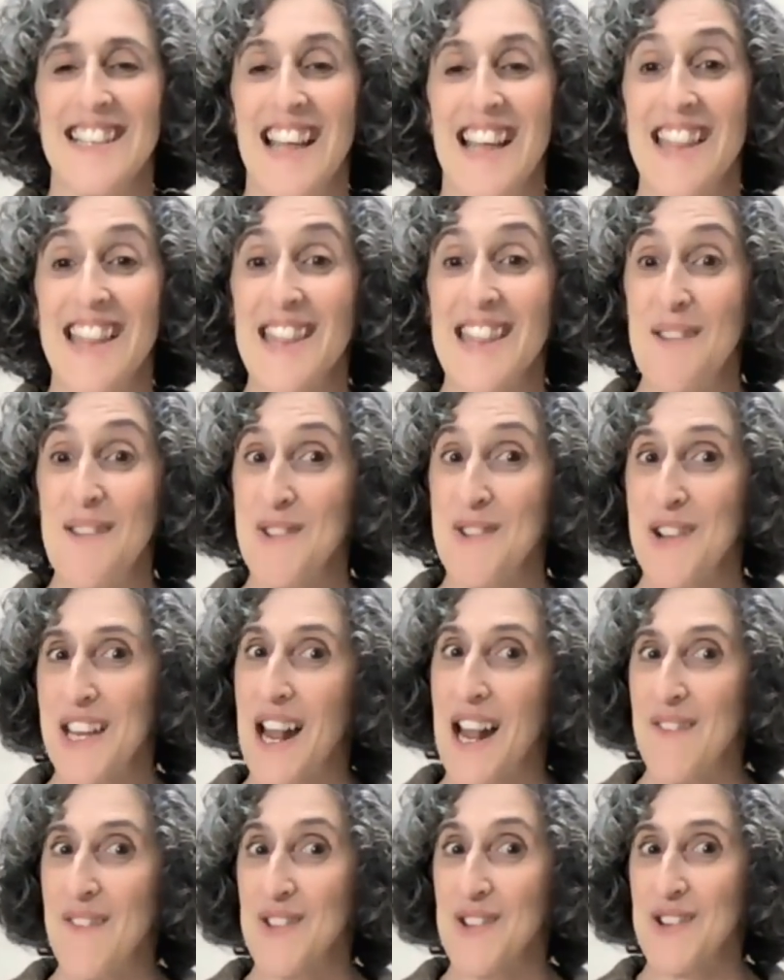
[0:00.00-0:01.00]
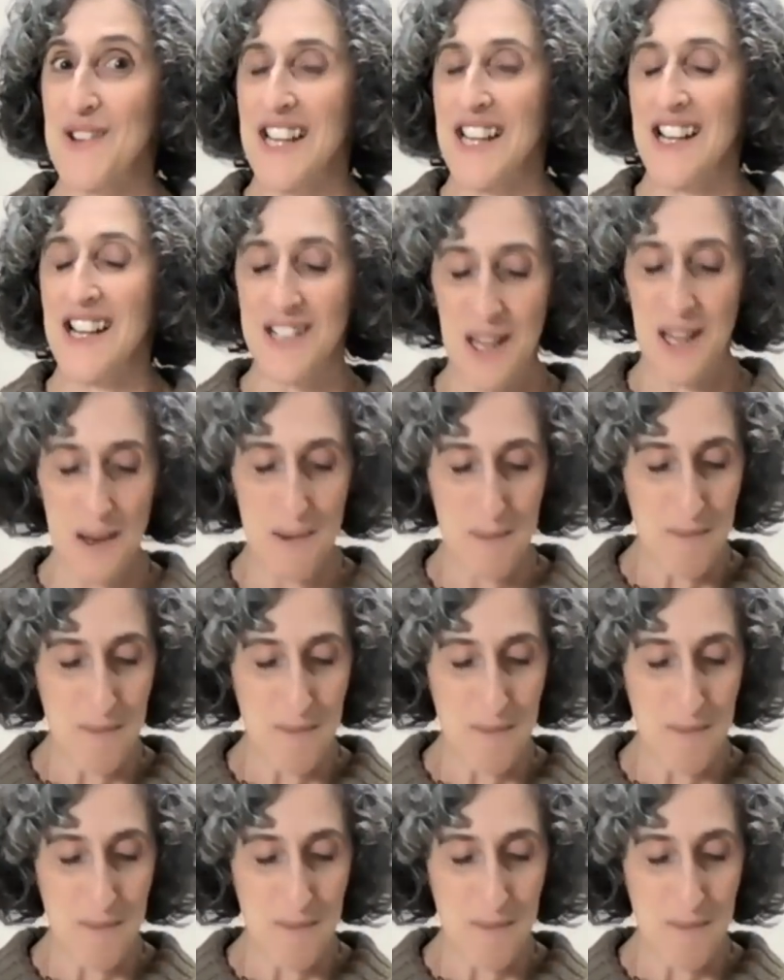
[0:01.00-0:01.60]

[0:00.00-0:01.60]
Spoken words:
And then we're gonna have Lauren Elkin.